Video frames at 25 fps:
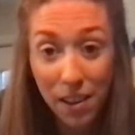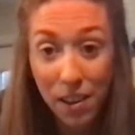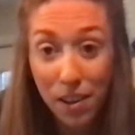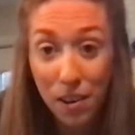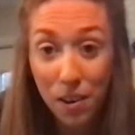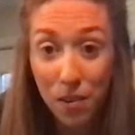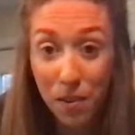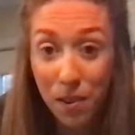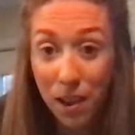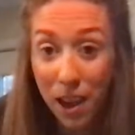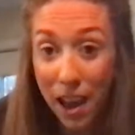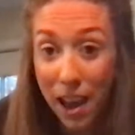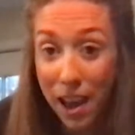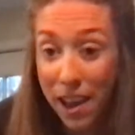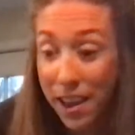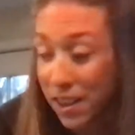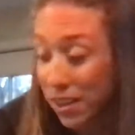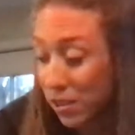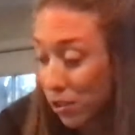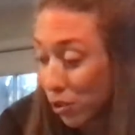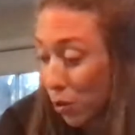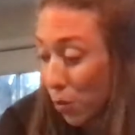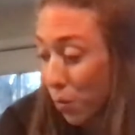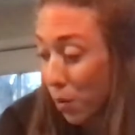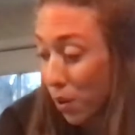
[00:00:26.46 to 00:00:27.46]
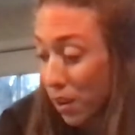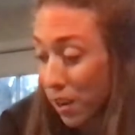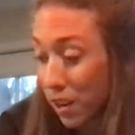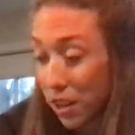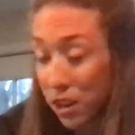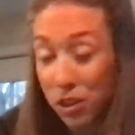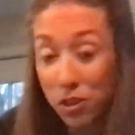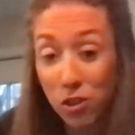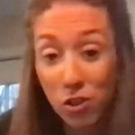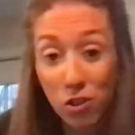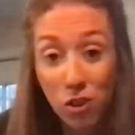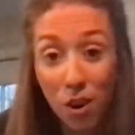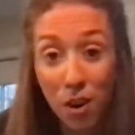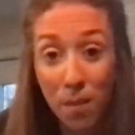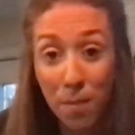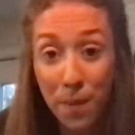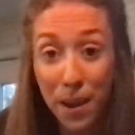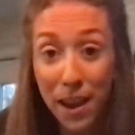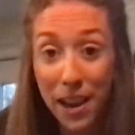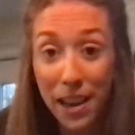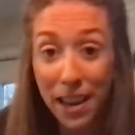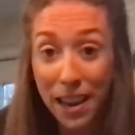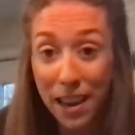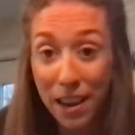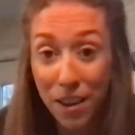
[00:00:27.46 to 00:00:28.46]
okay? So we're gonna start
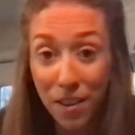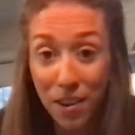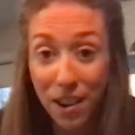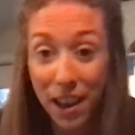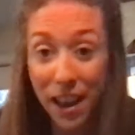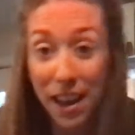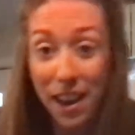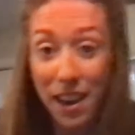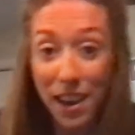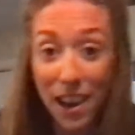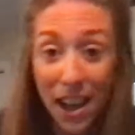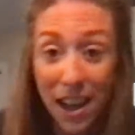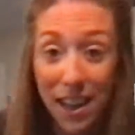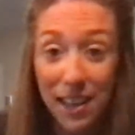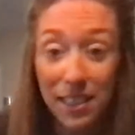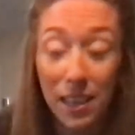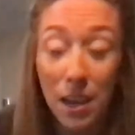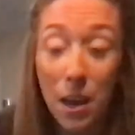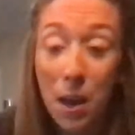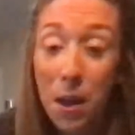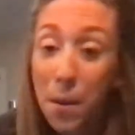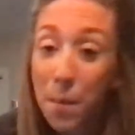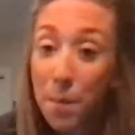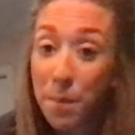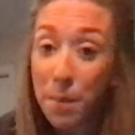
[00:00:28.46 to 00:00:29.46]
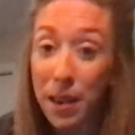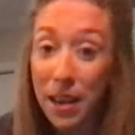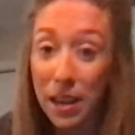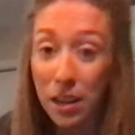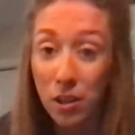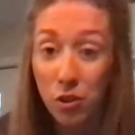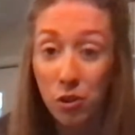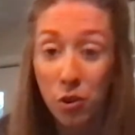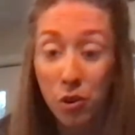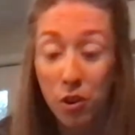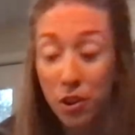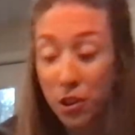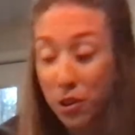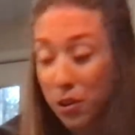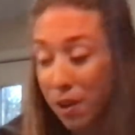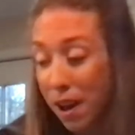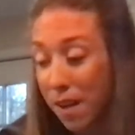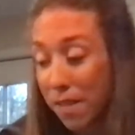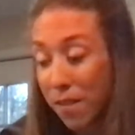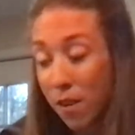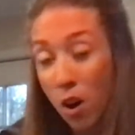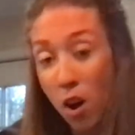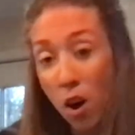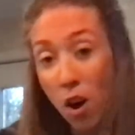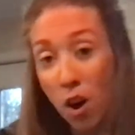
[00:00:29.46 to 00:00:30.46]
baking, okay guys? Make sure you have
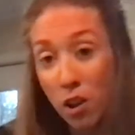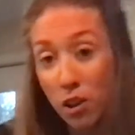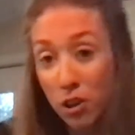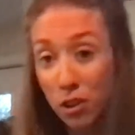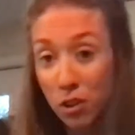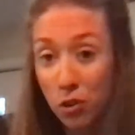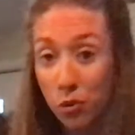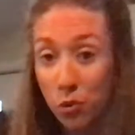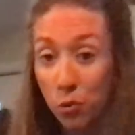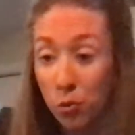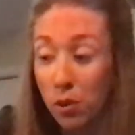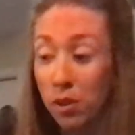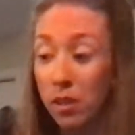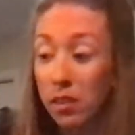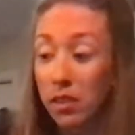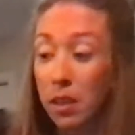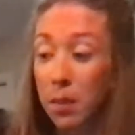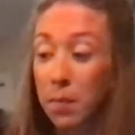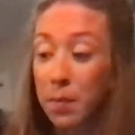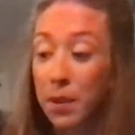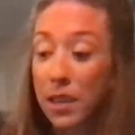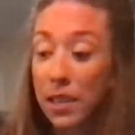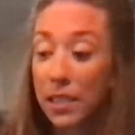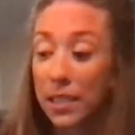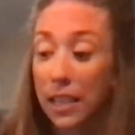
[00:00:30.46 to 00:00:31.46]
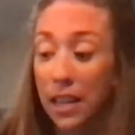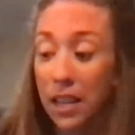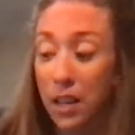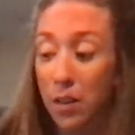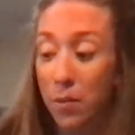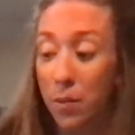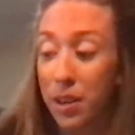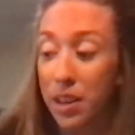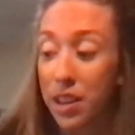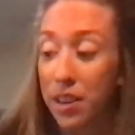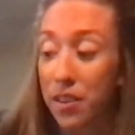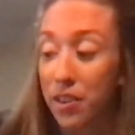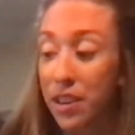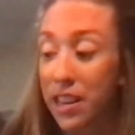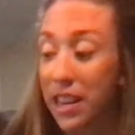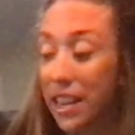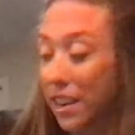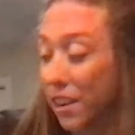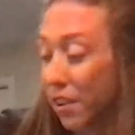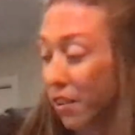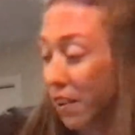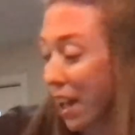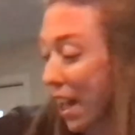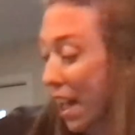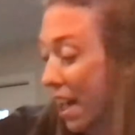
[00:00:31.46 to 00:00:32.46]
all your tools. I'm gonna tell you what you need,
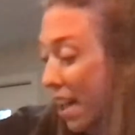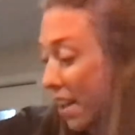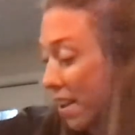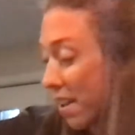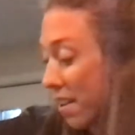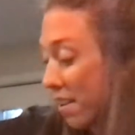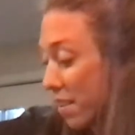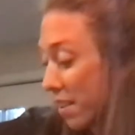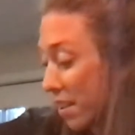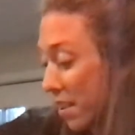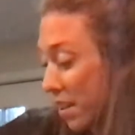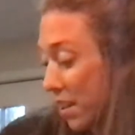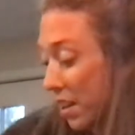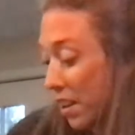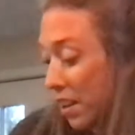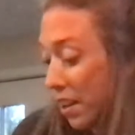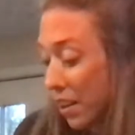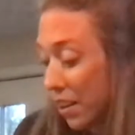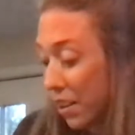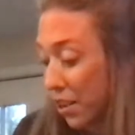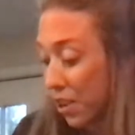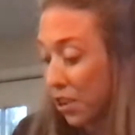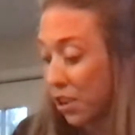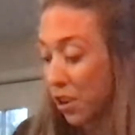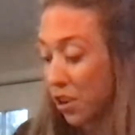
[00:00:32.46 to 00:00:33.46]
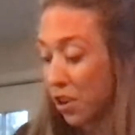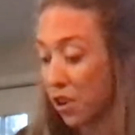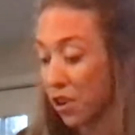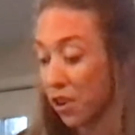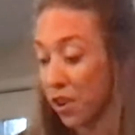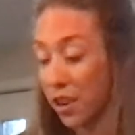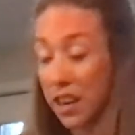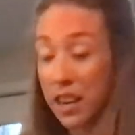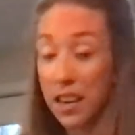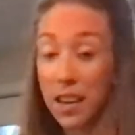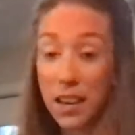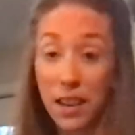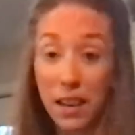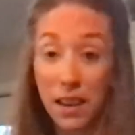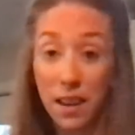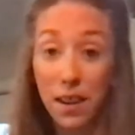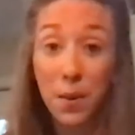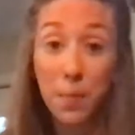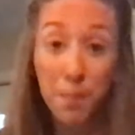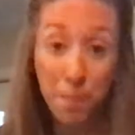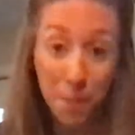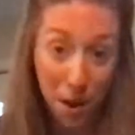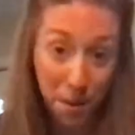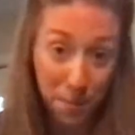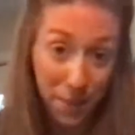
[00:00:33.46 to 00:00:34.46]
okay? You're gonna need
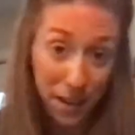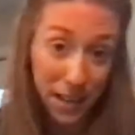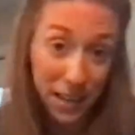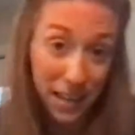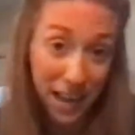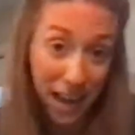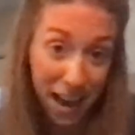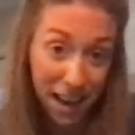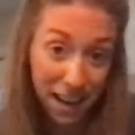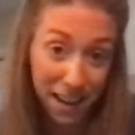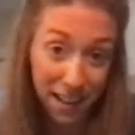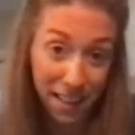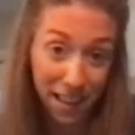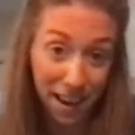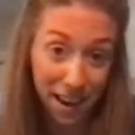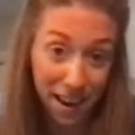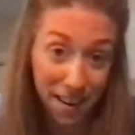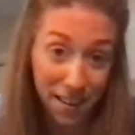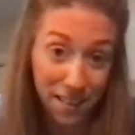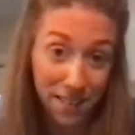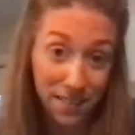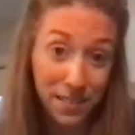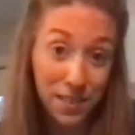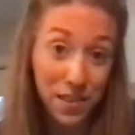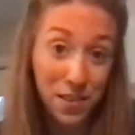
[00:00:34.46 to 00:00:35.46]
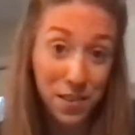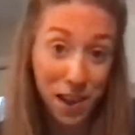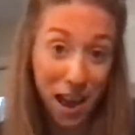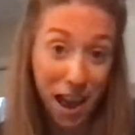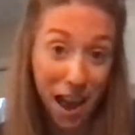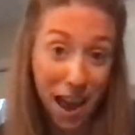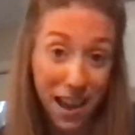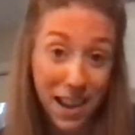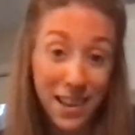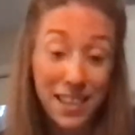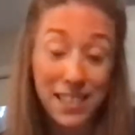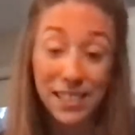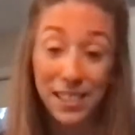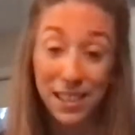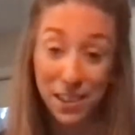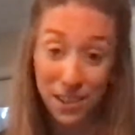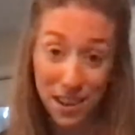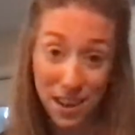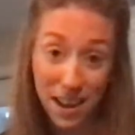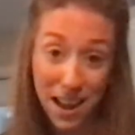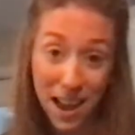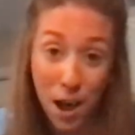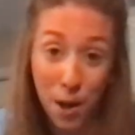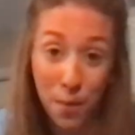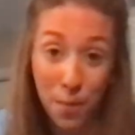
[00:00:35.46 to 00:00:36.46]
mommy and daddy there, okay? Because they're
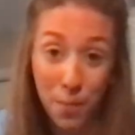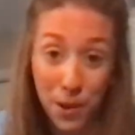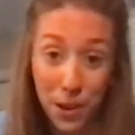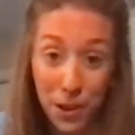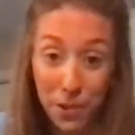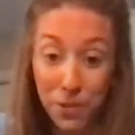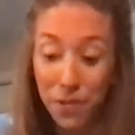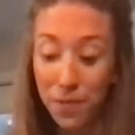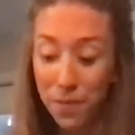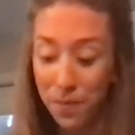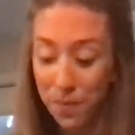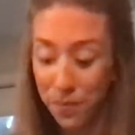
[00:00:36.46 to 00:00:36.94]
gonna help you.